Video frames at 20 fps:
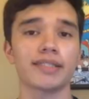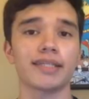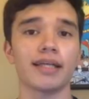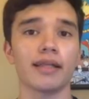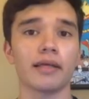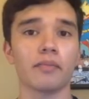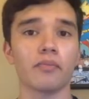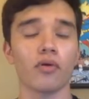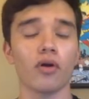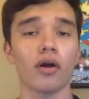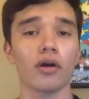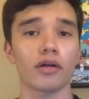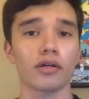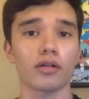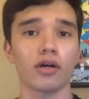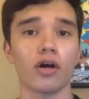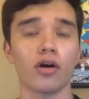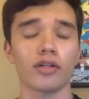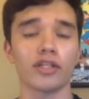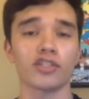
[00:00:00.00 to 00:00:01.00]
selling
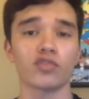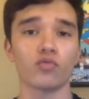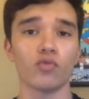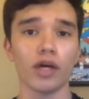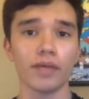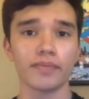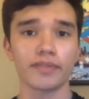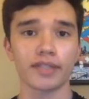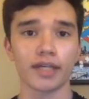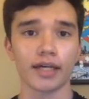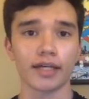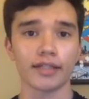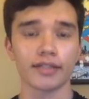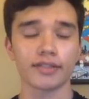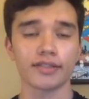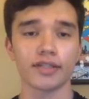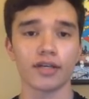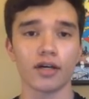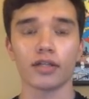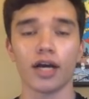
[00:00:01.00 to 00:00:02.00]
product on this website.
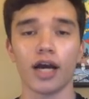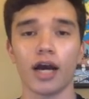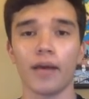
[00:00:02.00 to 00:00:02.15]
And so